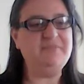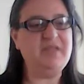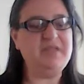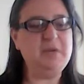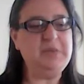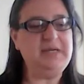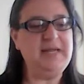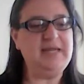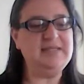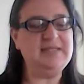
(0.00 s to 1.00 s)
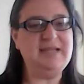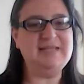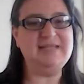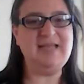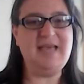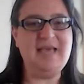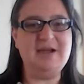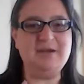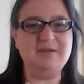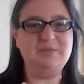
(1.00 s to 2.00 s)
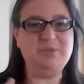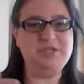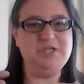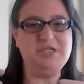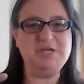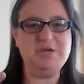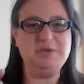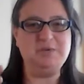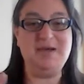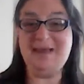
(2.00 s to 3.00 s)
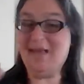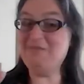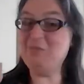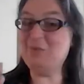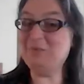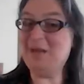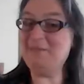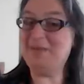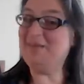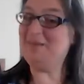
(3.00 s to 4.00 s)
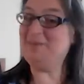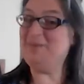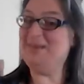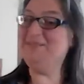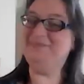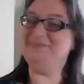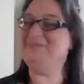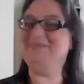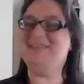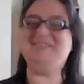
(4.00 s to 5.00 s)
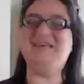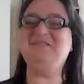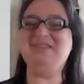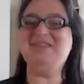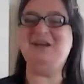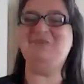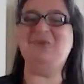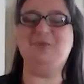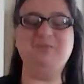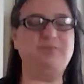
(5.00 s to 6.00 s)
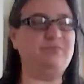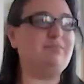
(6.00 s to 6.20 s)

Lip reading: I think what it is as the air pushes through, and I haven't warmed up yet this morning. I saved it entirely for you.